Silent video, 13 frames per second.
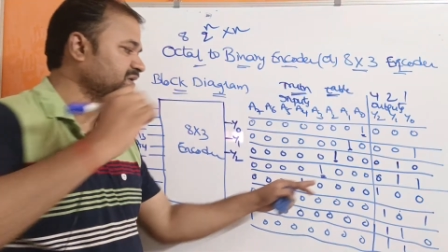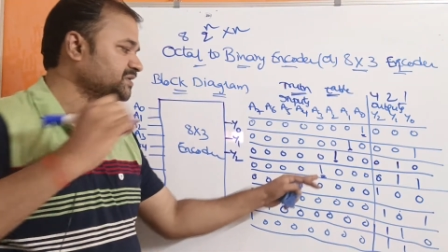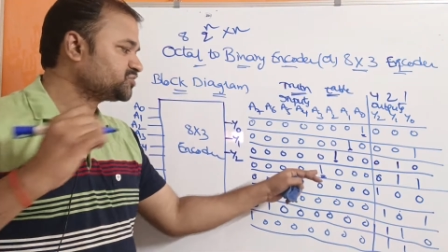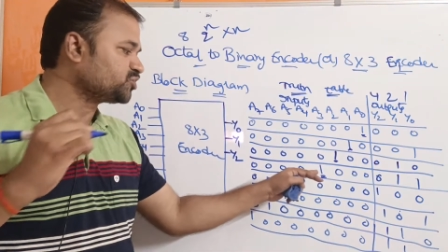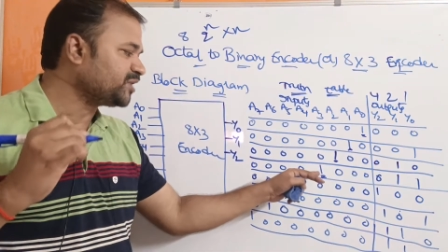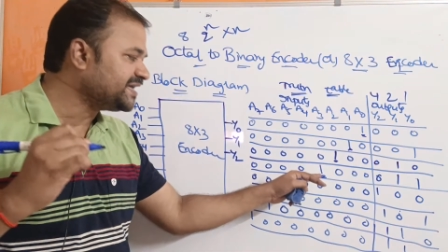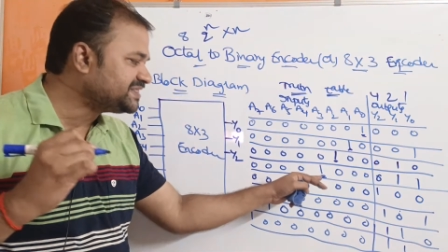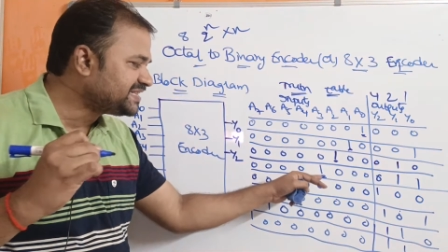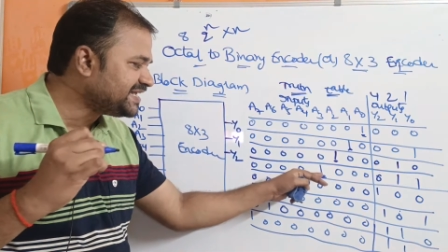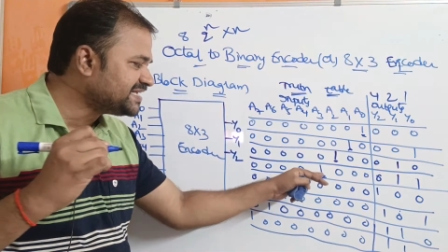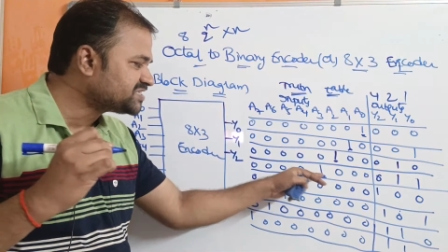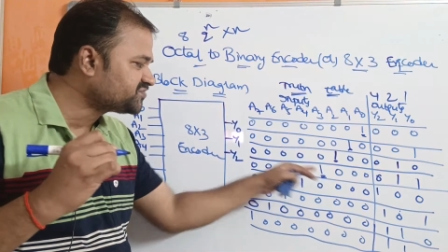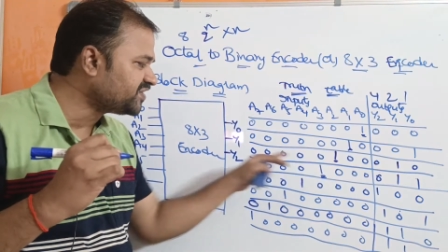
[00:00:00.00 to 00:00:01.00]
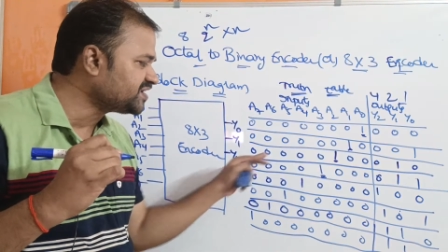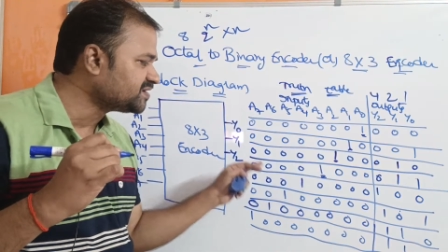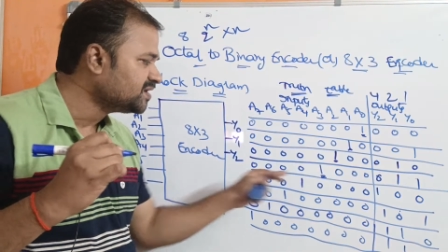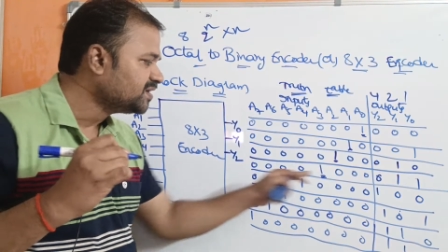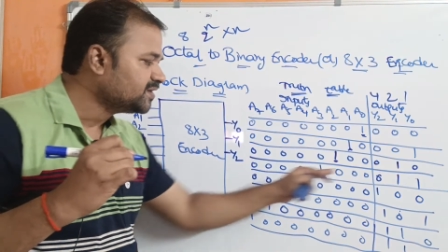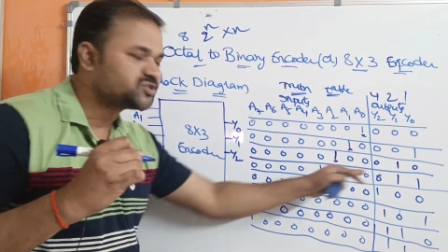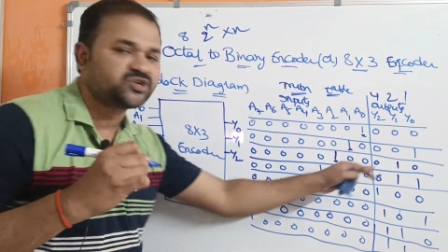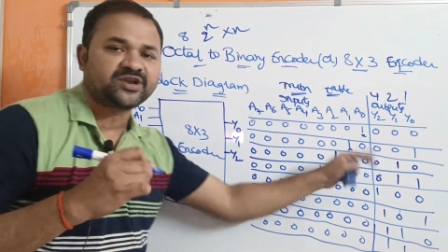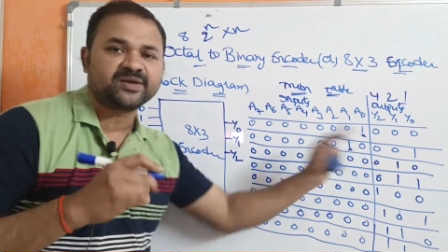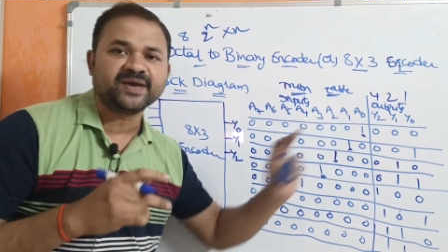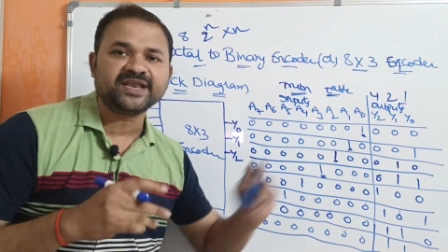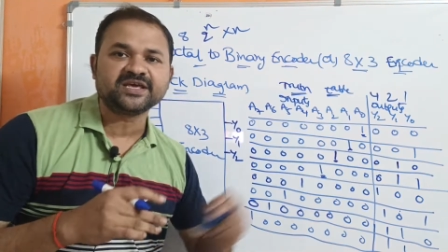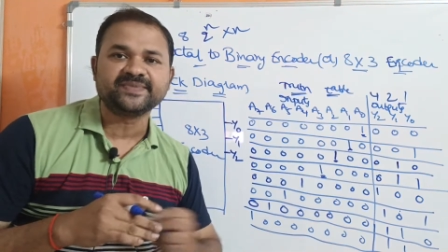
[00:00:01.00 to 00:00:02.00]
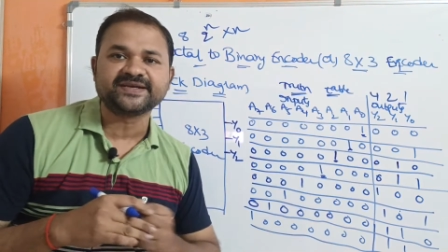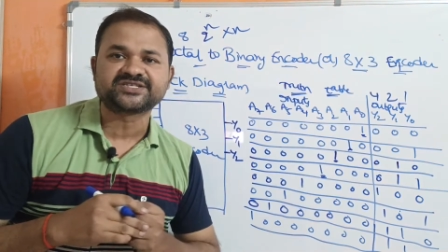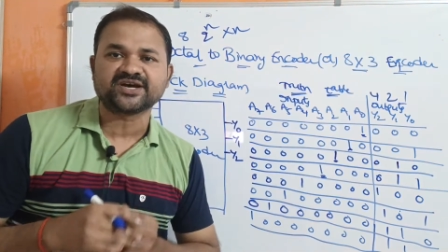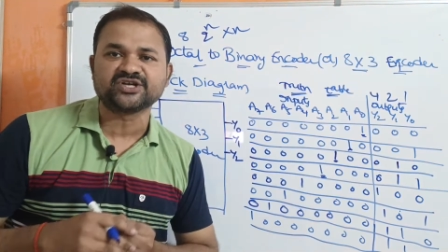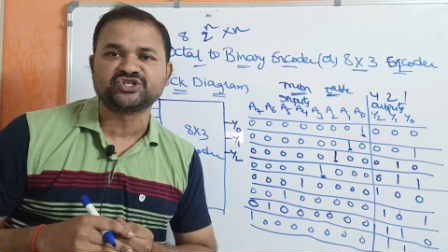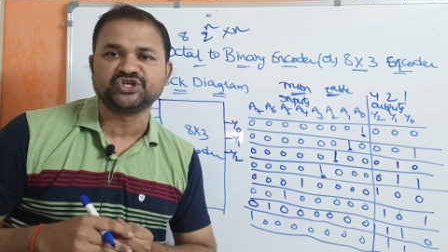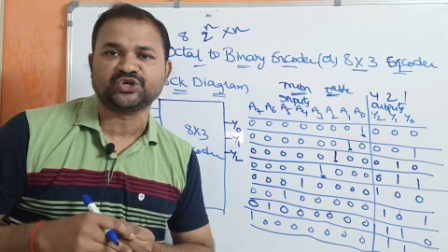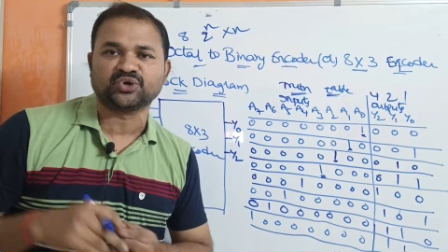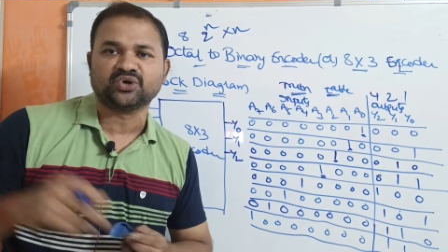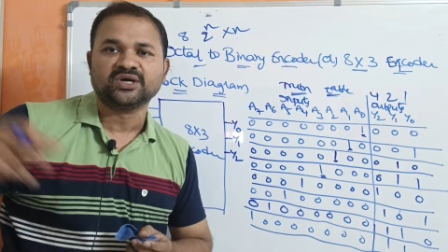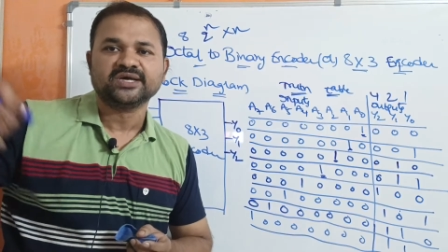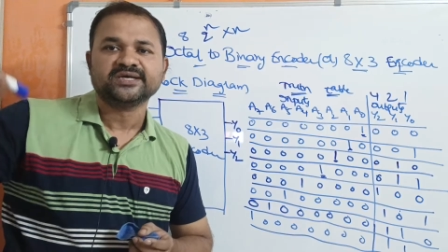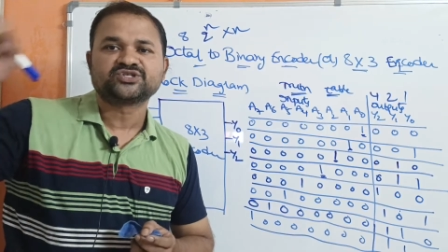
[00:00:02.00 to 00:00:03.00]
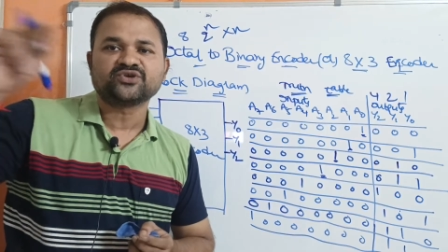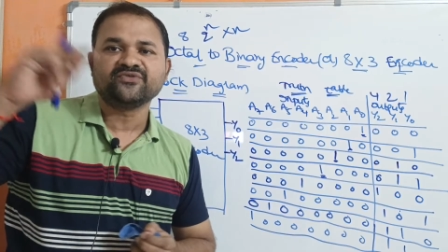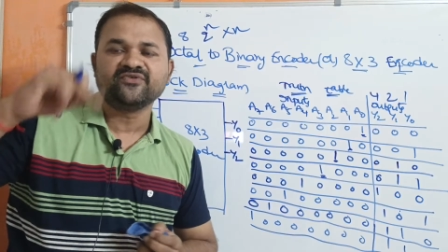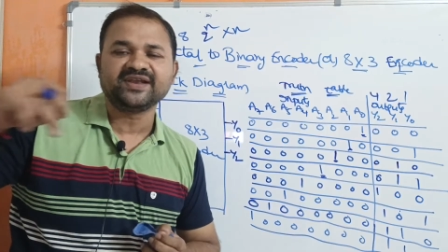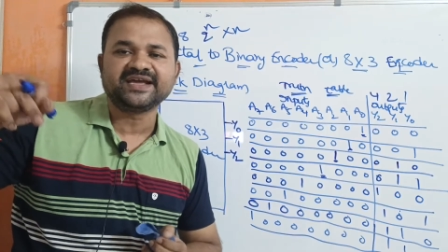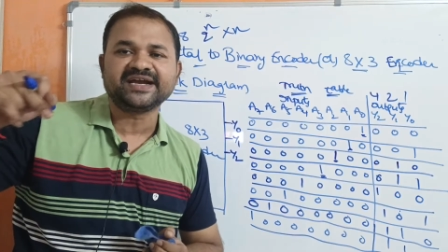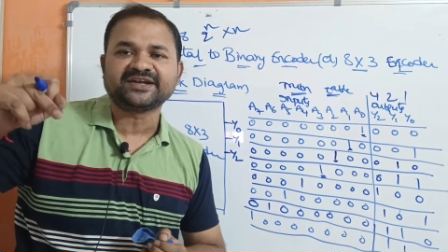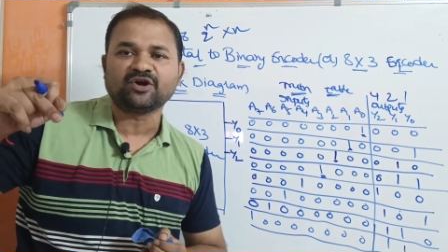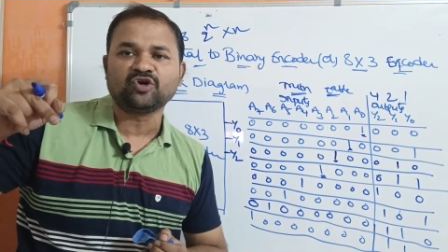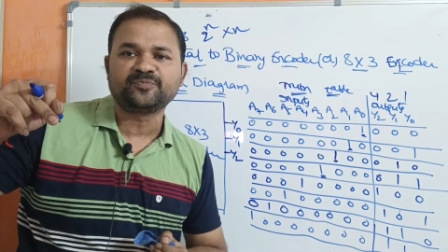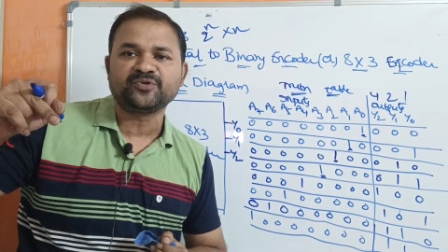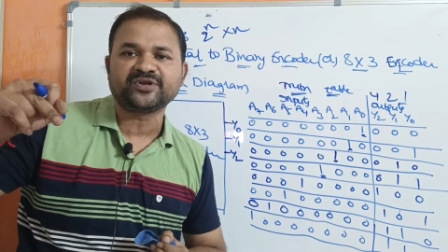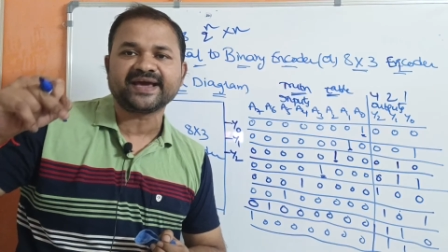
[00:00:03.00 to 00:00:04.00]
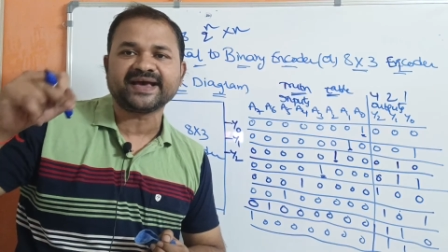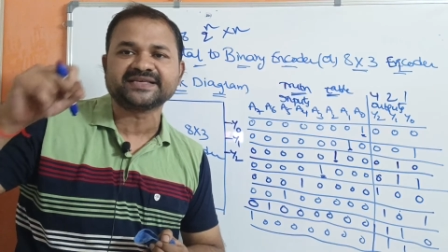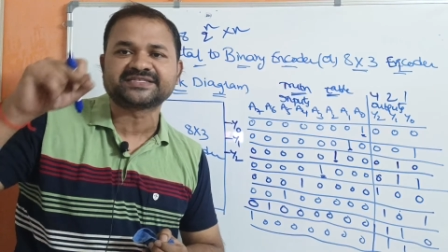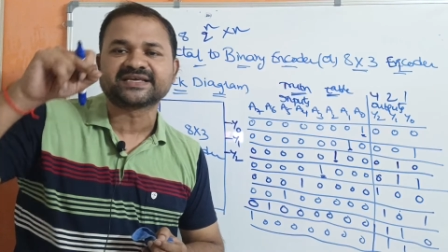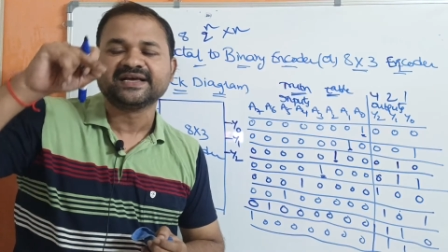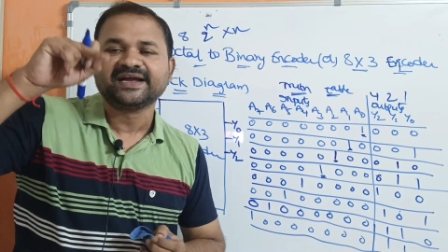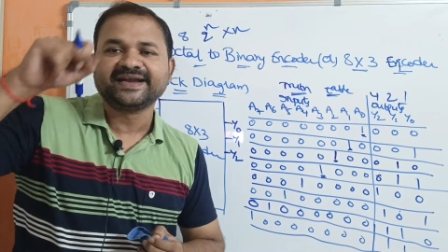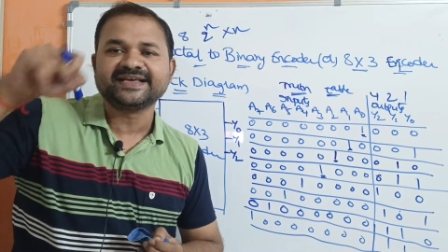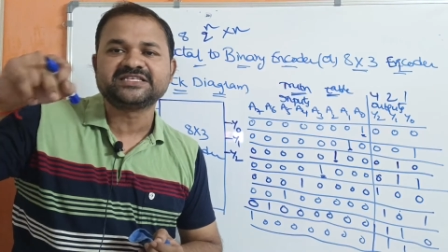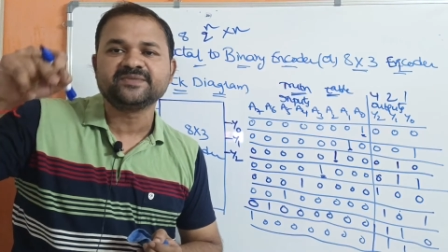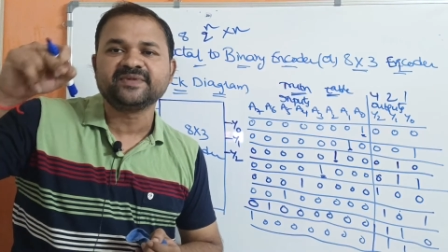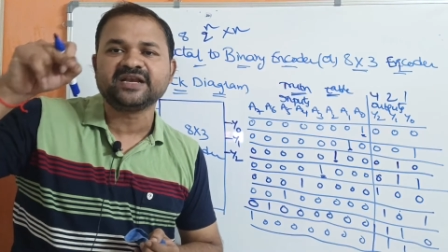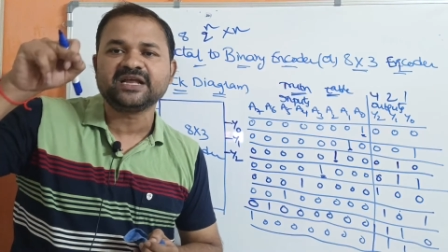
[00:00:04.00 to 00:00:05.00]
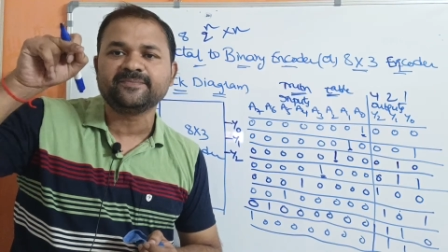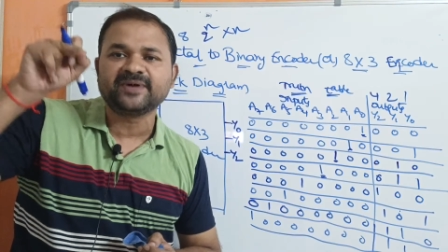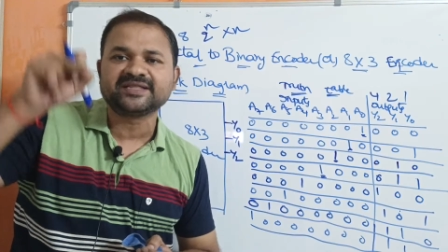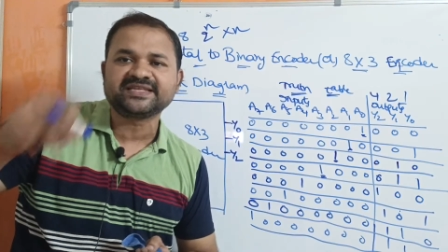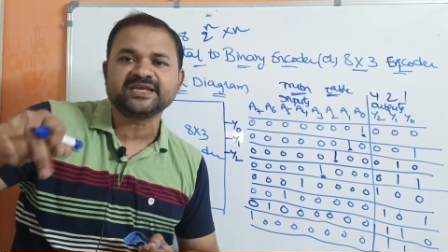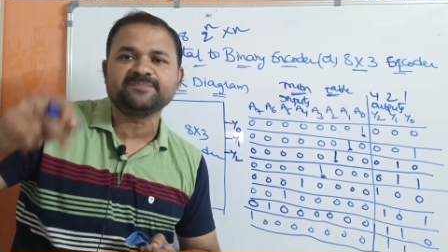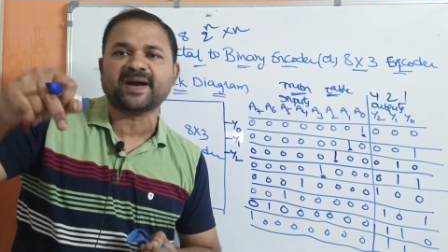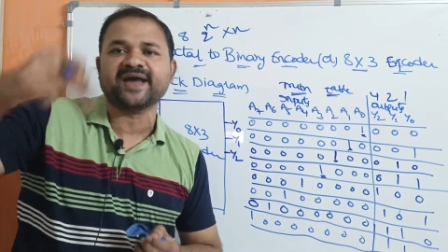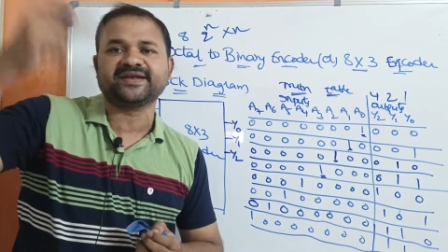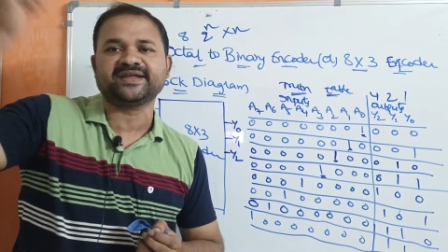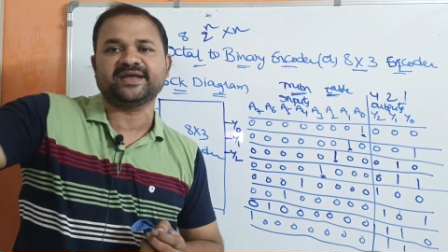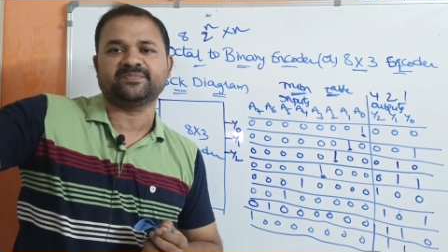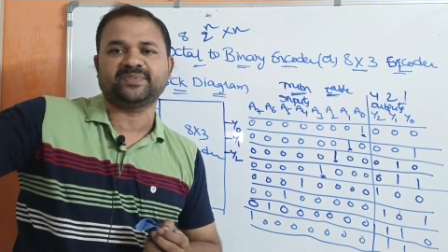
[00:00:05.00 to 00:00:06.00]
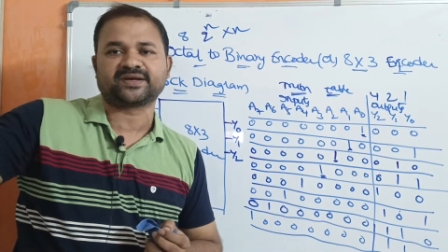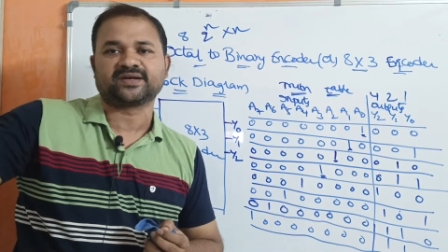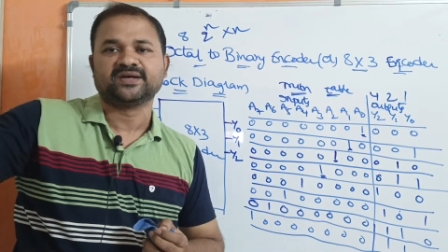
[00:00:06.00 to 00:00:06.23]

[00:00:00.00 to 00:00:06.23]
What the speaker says: So A3 is 1. So remaining bits are 0. So we will get output as decimal number 3 binary number.